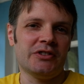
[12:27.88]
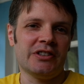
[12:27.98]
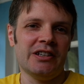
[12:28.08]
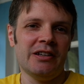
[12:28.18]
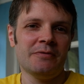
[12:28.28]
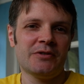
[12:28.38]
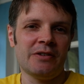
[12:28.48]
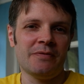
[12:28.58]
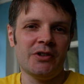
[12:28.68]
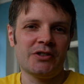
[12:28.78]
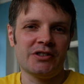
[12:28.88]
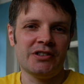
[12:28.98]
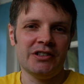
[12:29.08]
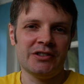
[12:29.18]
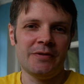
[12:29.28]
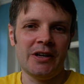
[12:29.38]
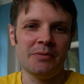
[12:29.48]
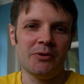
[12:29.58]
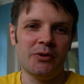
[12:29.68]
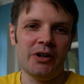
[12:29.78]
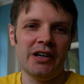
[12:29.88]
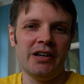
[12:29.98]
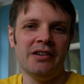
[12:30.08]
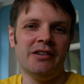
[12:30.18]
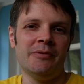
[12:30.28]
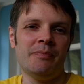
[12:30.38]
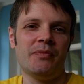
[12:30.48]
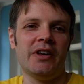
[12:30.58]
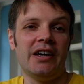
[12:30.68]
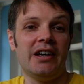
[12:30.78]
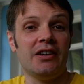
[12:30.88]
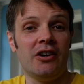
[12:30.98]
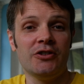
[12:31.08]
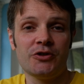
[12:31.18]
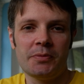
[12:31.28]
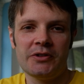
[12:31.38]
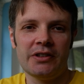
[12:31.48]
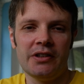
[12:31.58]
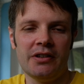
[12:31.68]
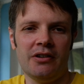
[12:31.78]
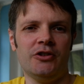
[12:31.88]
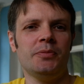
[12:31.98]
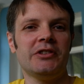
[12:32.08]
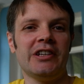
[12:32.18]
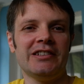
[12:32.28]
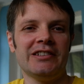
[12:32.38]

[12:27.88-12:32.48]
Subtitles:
The 11th gen version is available at 100%